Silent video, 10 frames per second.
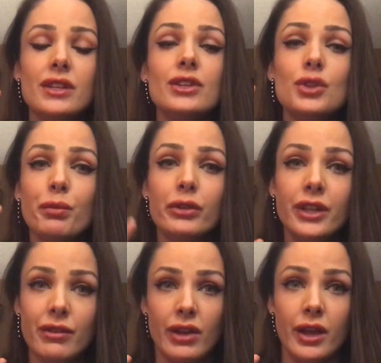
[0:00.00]
into
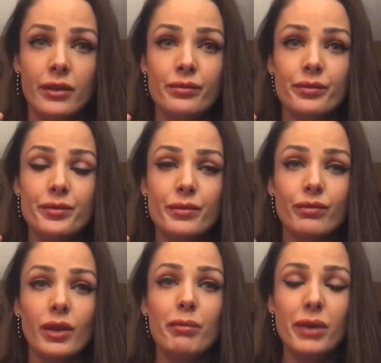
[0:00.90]
believing
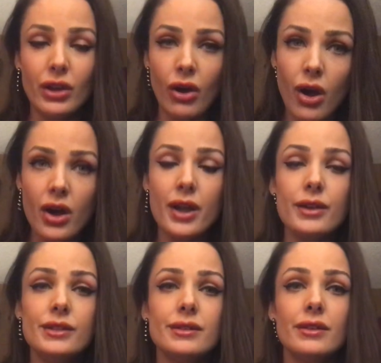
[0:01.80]

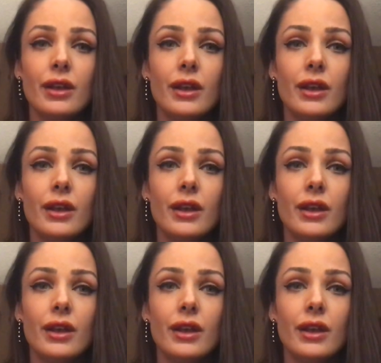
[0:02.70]
because